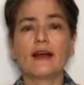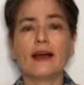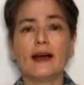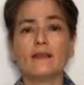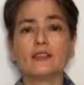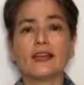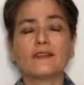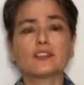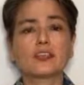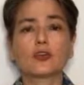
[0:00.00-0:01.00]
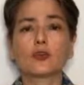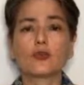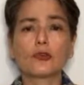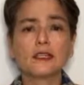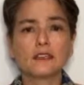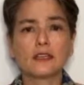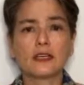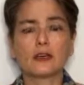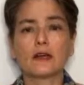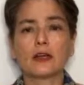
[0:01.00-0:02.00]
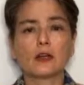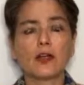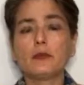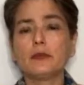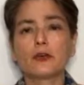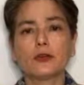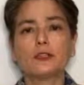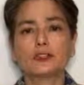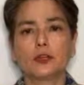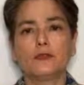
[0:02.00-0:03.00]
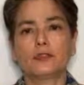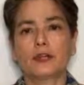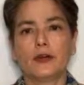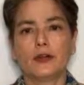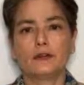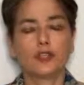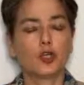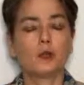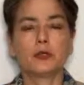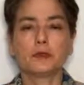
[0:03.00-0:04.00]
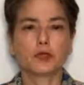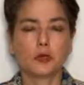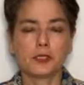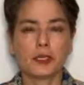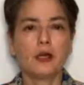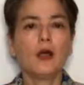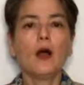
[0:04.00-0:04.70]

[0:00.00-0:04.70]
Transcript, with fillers: have this incredibly increased surface area for tubular absorption.